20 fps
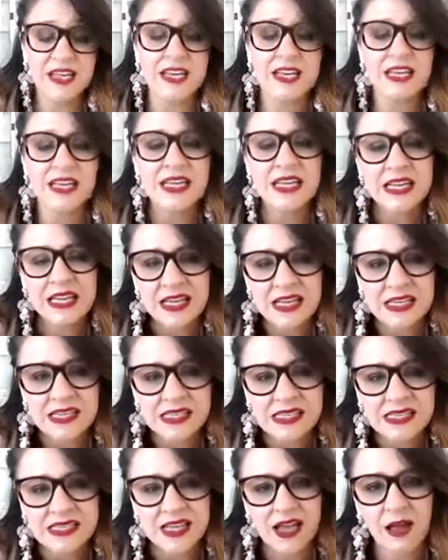It
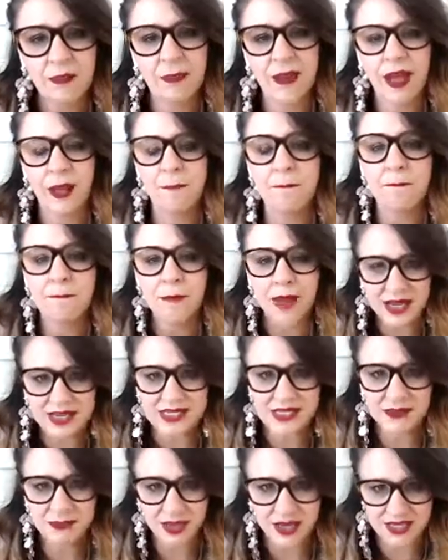is about
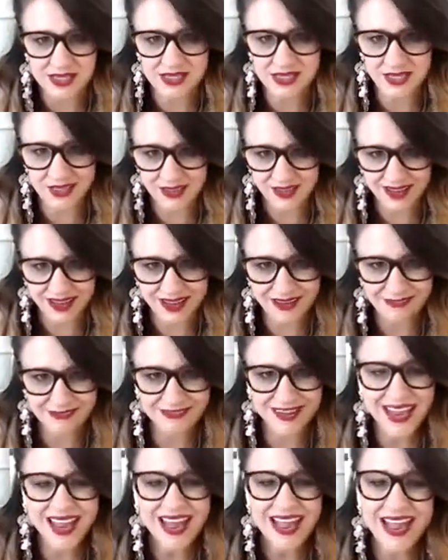maximizing life
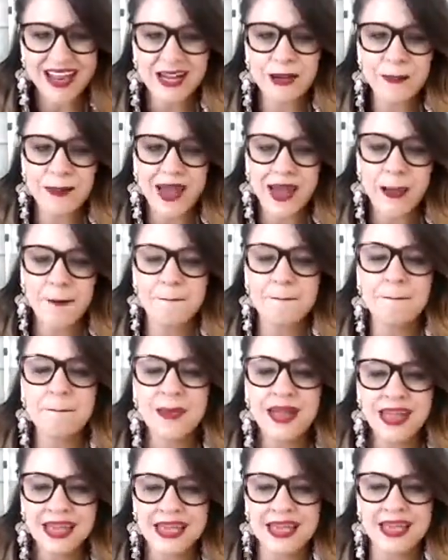and about
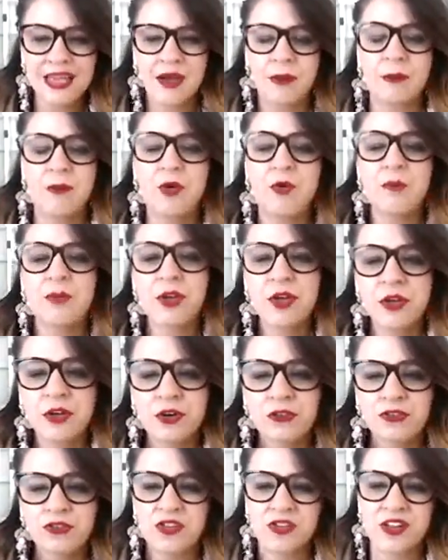making it more
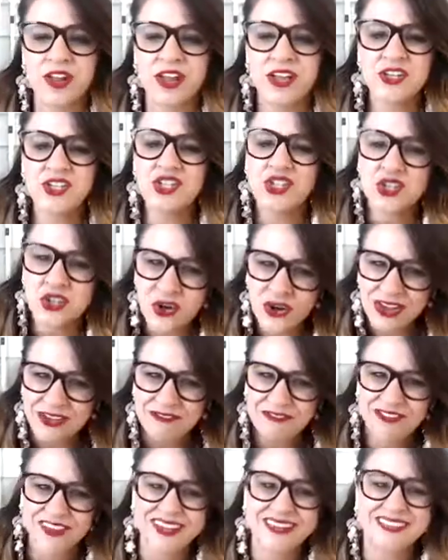beautiful and
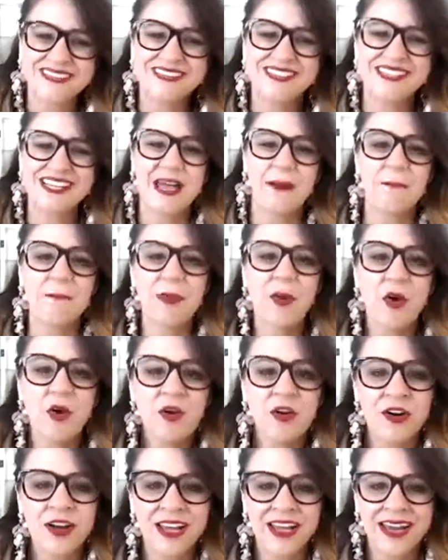joy-filled and
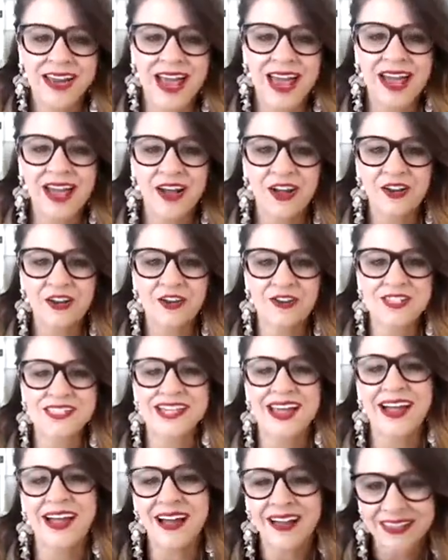pouring it out
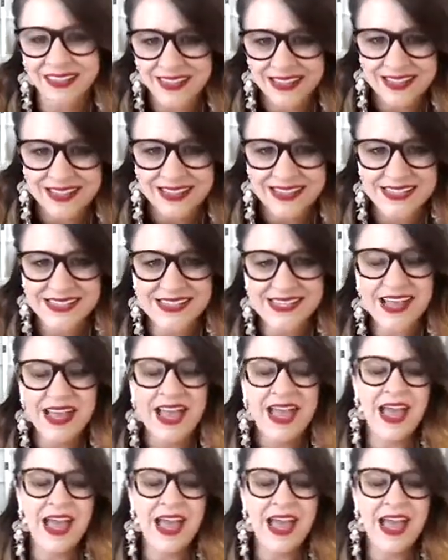onto others